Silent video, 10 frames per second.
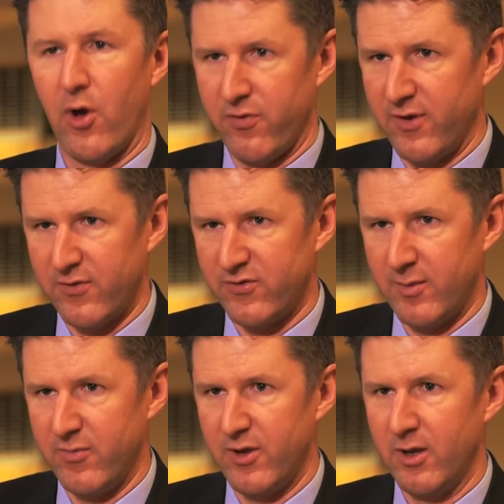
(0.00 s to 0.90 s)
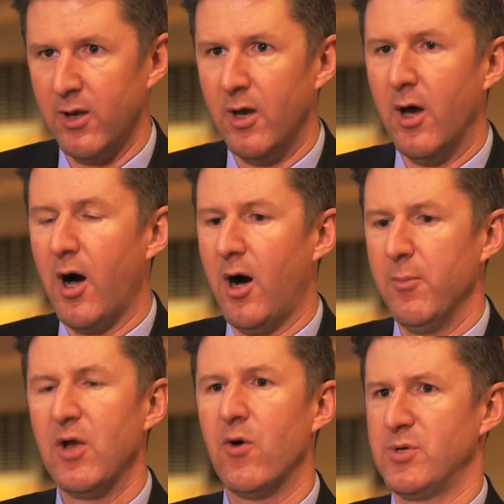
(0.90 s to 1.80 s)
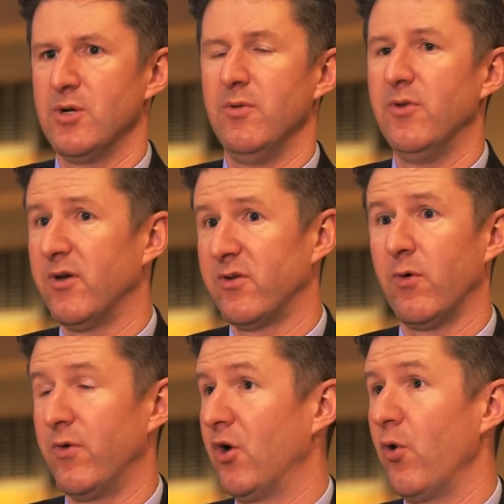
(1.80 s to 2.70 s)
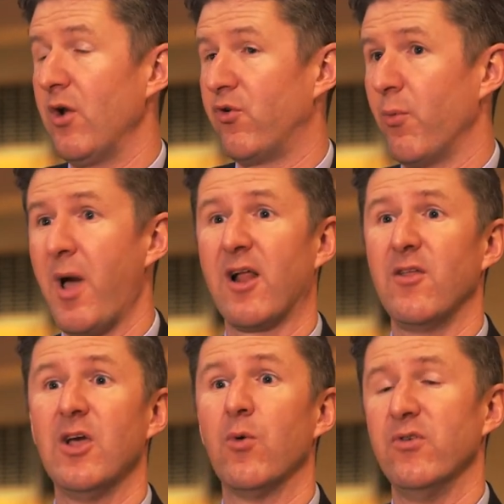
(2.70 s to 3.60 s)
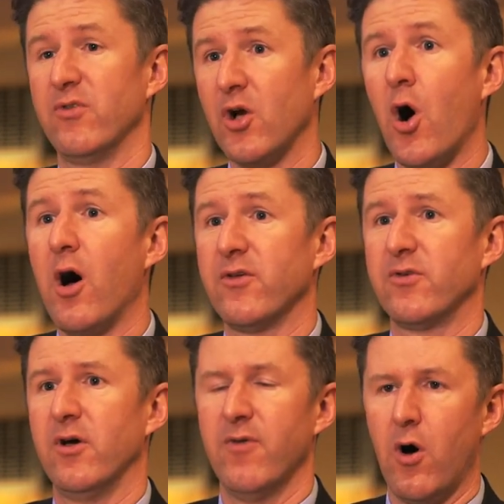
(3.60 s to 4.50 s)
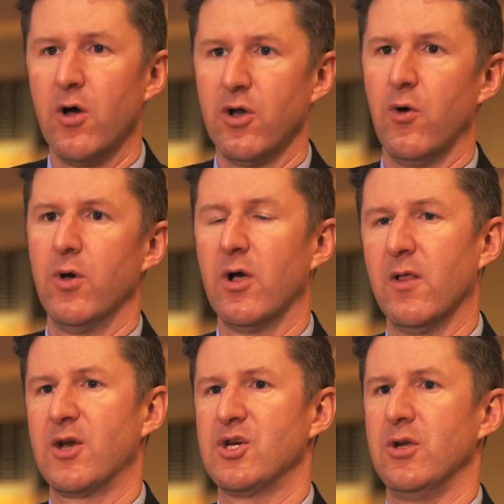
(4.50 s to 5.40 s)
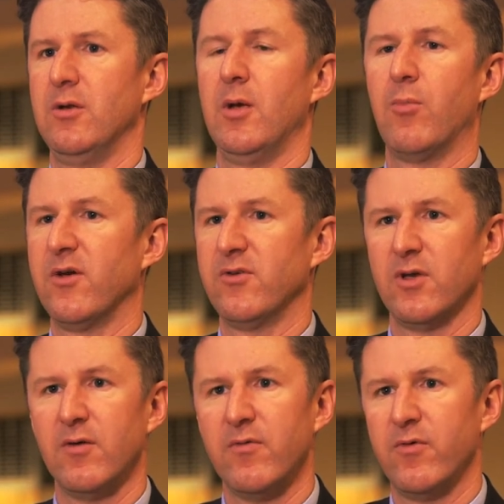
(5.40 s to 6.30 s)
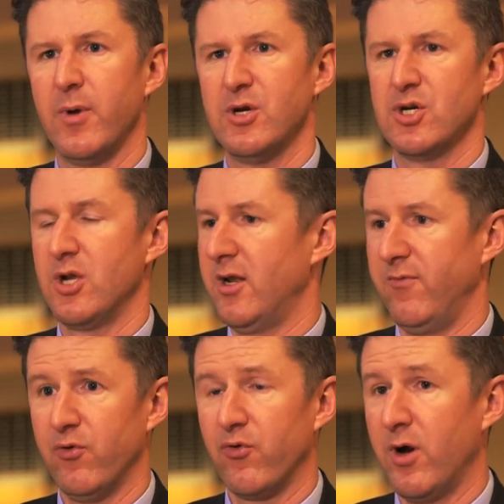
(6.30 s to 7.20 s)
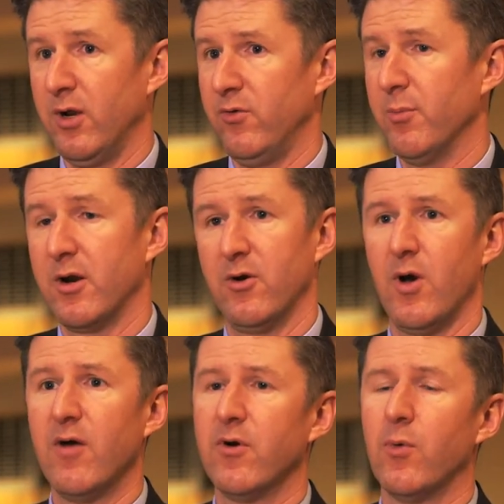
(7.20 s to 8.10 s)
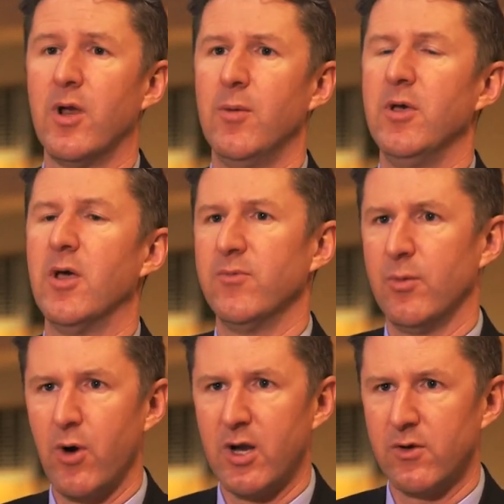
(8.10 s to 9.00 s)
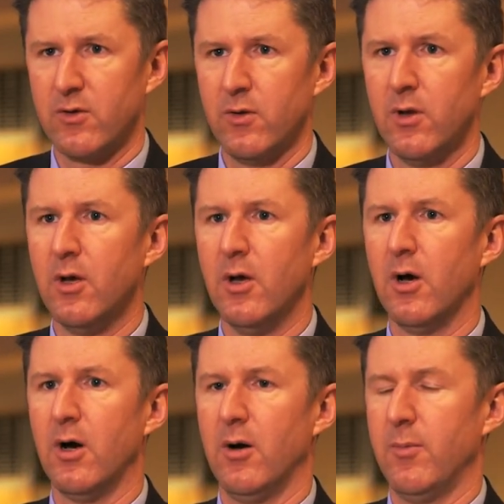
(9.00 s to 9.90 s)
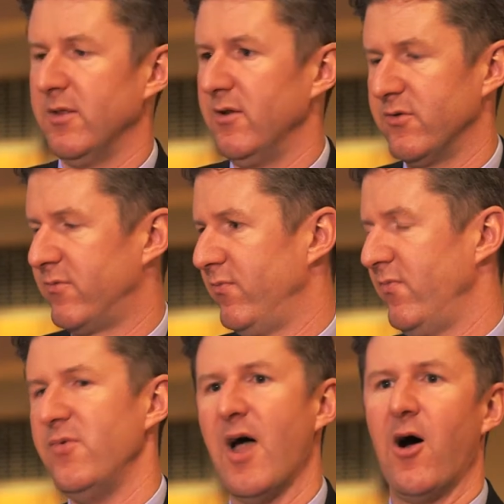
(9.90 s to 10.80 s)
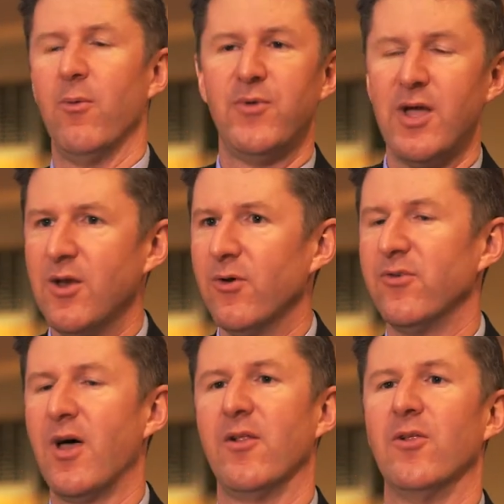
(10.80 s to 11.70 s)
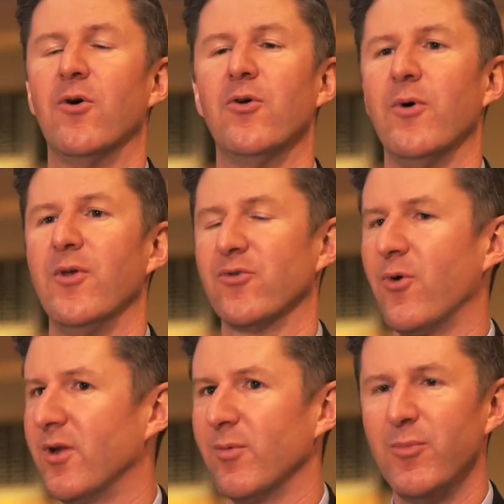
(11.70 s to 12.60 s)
all think the same thing. Encryption does, however, dramatically increase the cost of ongoing collection and processing of information. And if you're trying to monitor everyone, it becomes impractical. At least now, 10 years down the road, when there's quantum